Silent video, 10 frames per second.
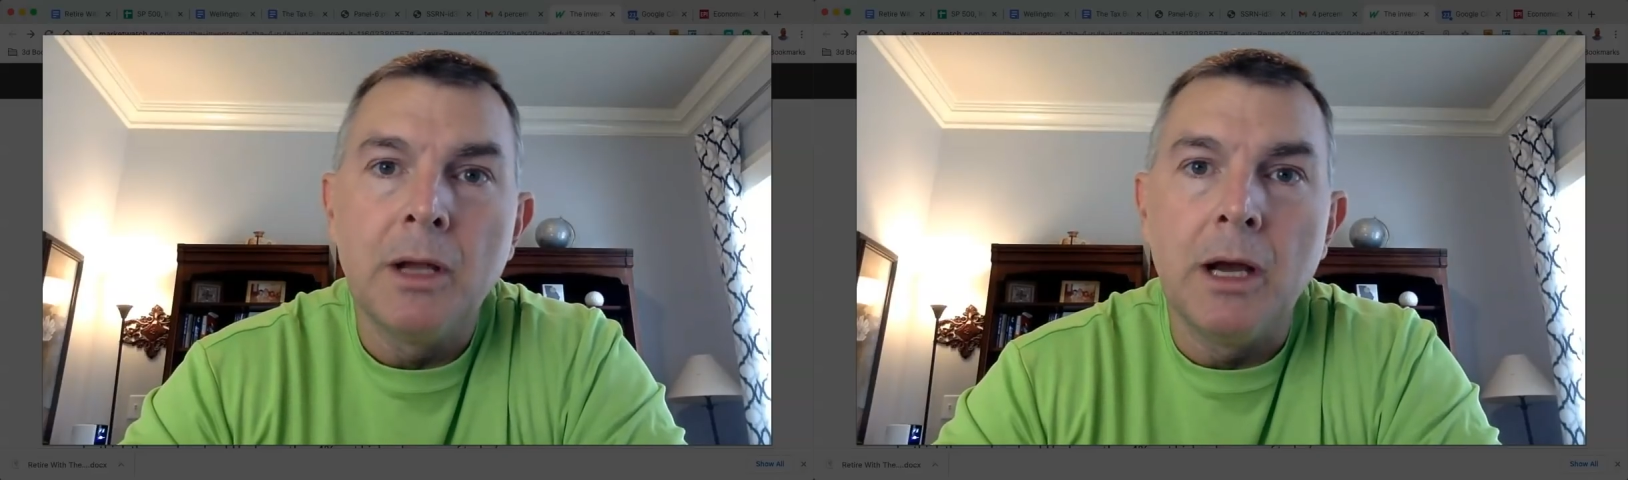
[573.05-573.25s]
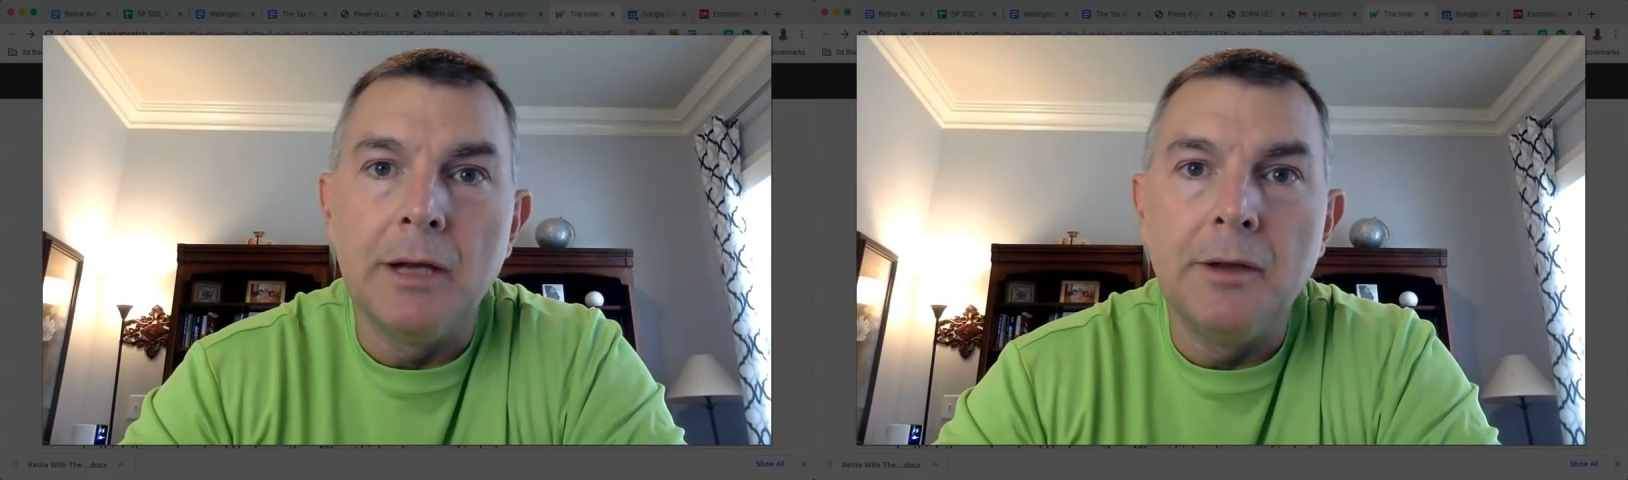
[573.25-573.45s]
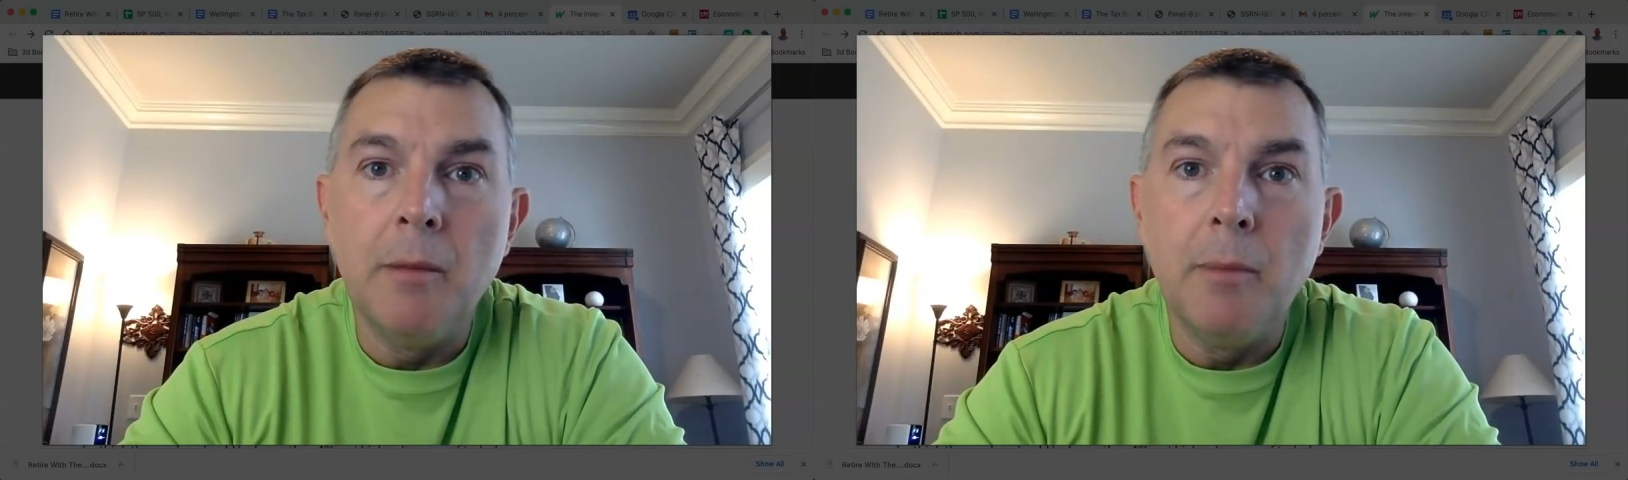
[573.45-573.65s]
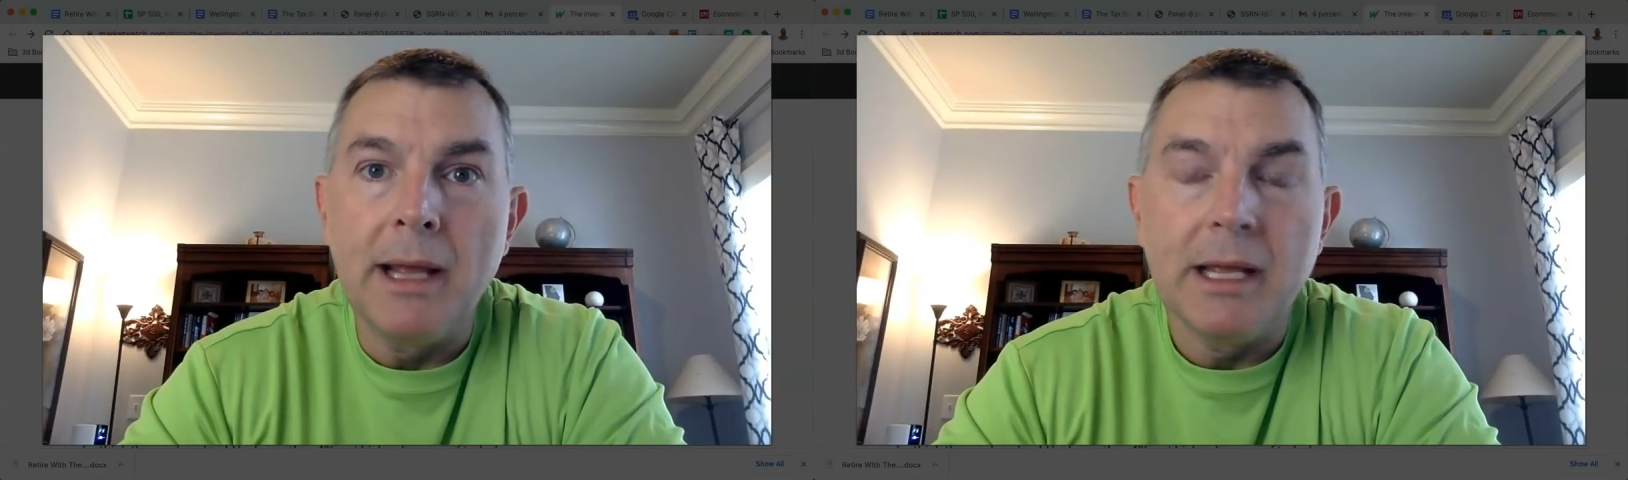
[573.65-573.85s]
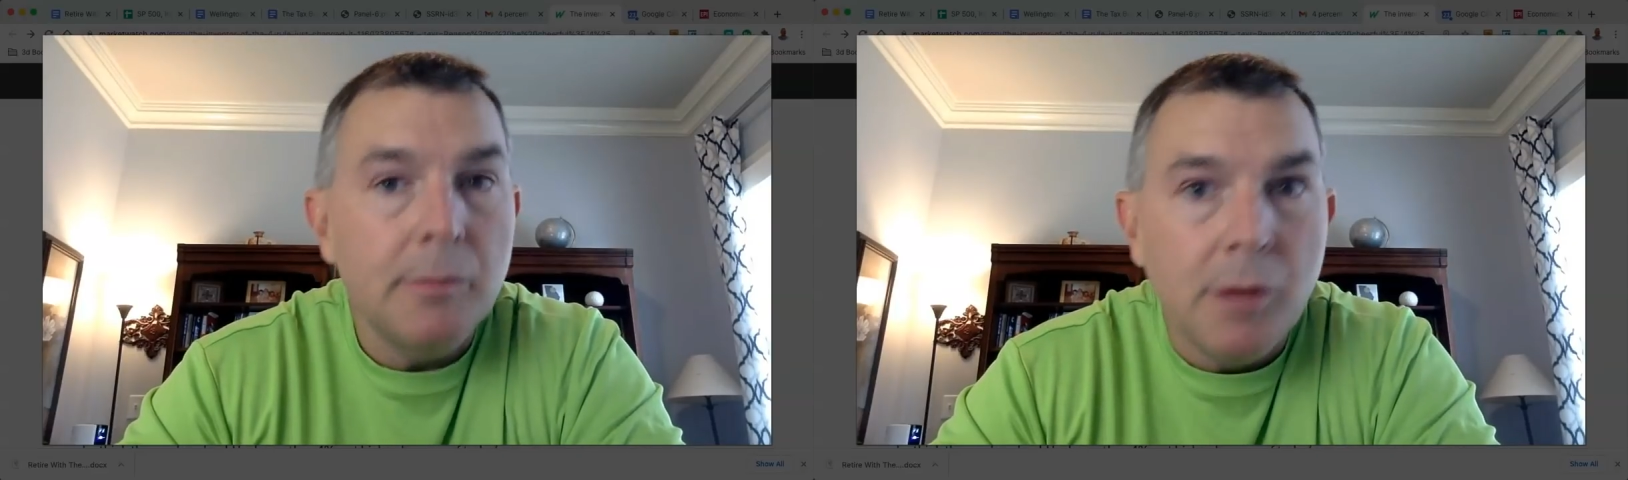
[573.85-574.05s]
uh, done
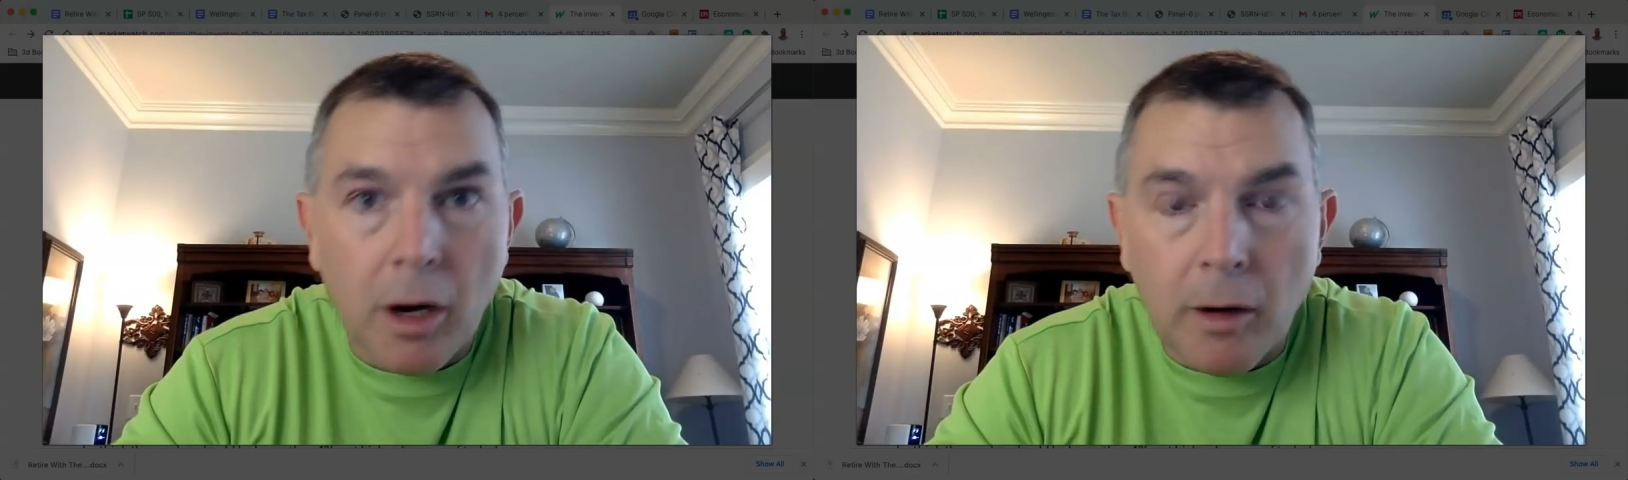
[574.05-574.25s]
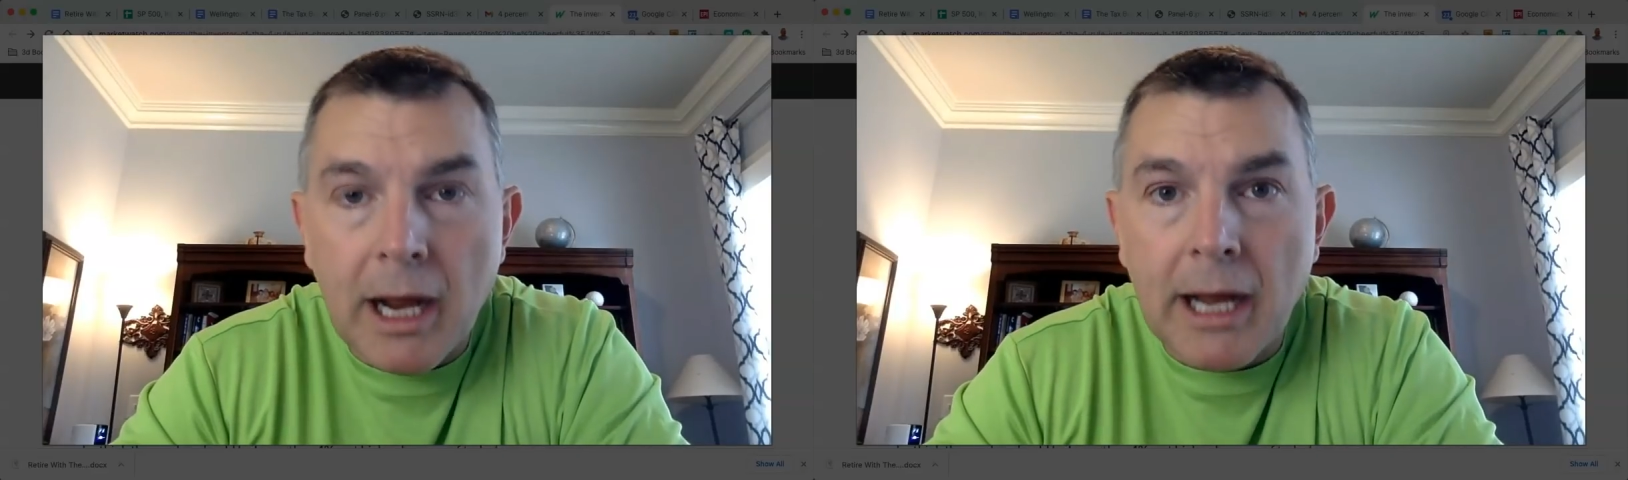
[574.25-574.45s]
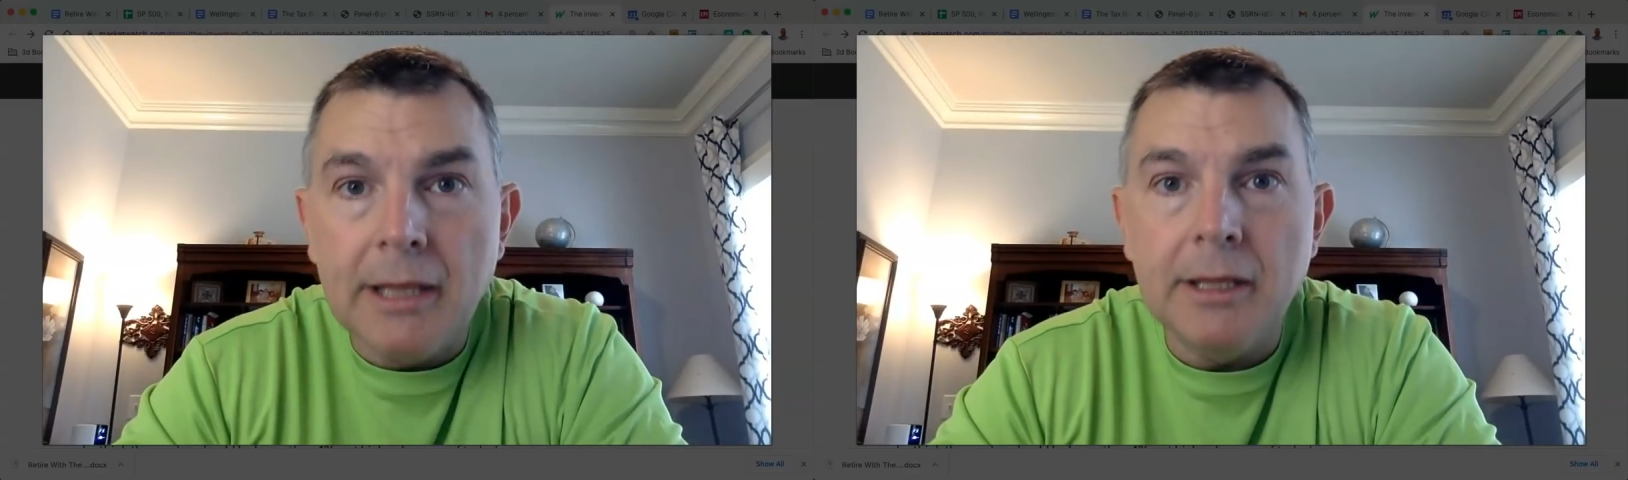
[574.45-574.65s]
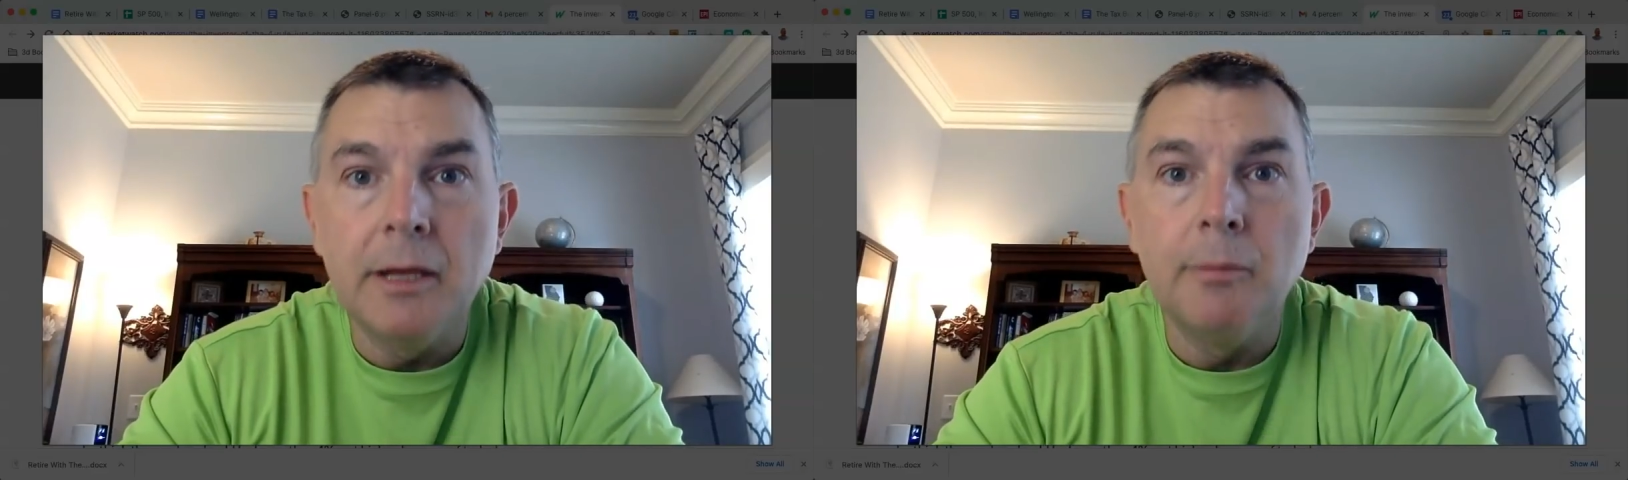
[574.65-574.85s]
by EBRI,